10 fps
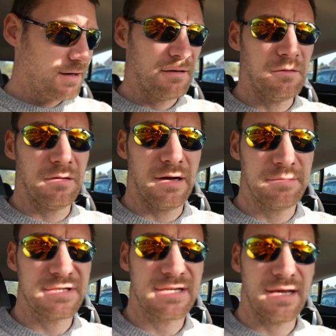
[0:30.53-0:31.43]
Oh, I'm
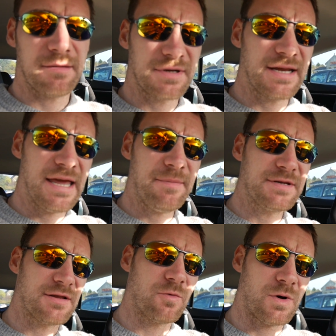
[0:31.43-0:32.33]
gonna keep it
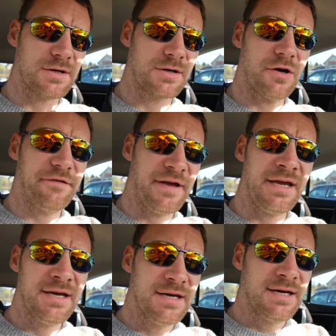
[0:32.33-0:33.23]
to the one
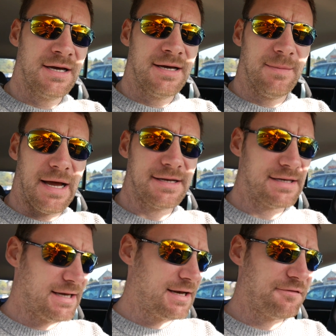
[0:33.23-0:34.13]
coffee.
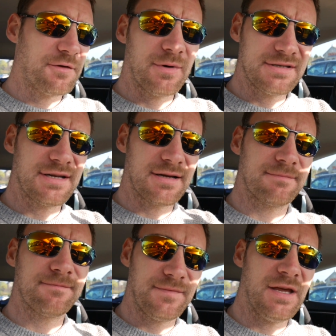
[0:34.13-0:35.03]
Handily enough, the ones that
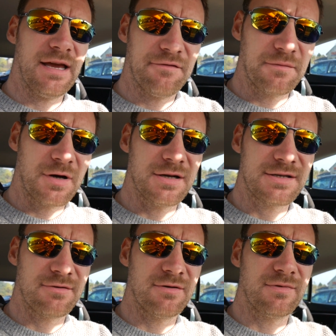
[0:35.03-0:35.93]
you get from
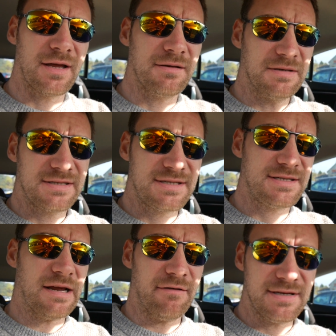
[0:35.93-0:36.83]
Costa are like
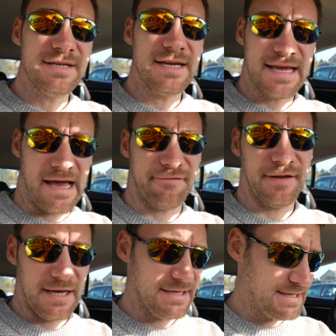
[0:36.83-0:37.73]
seriously
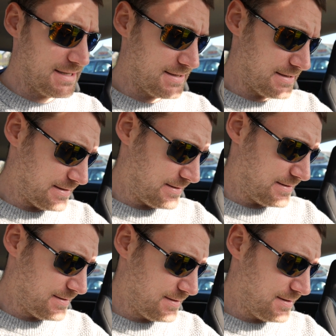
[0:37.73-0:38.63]
caffeinated.
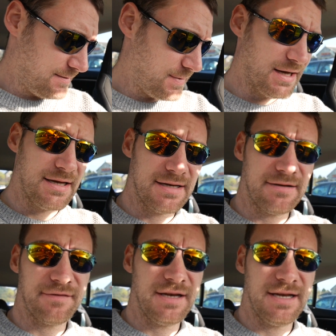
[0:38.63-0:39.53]
But I
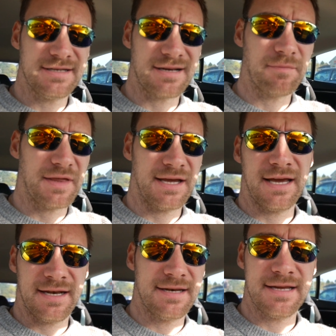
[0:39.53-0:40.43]
definitely need something.
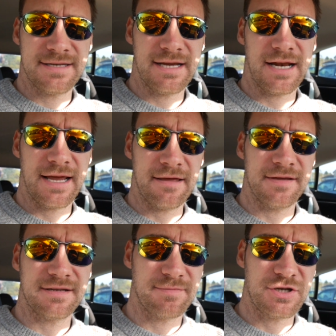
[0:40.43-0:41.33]
And until I get
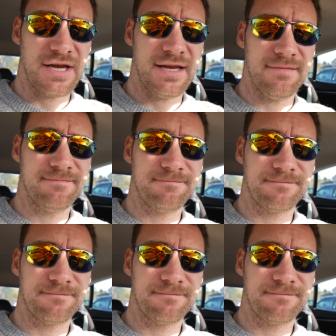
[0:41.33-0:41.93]
this machine